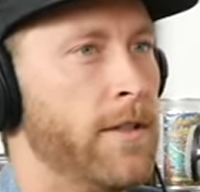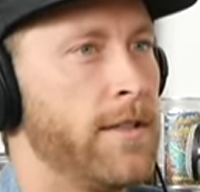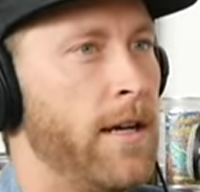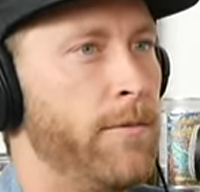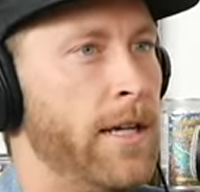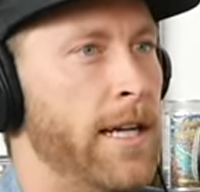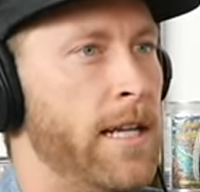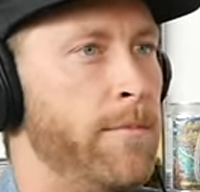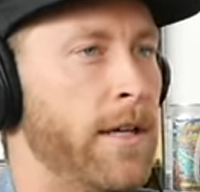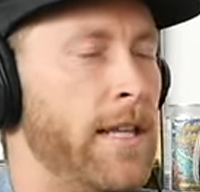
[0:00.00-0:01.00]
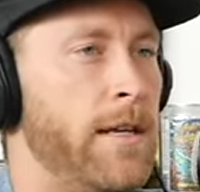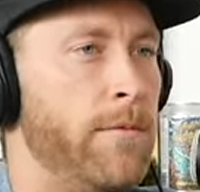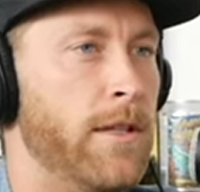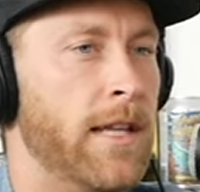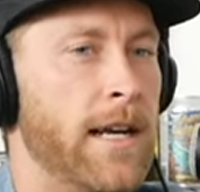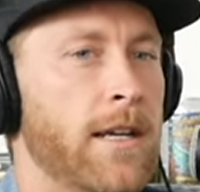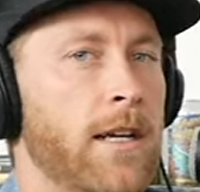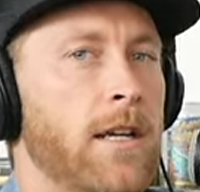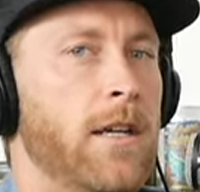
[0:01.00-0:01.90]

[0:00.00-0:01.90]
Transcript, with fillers: front side one eighty, but he would like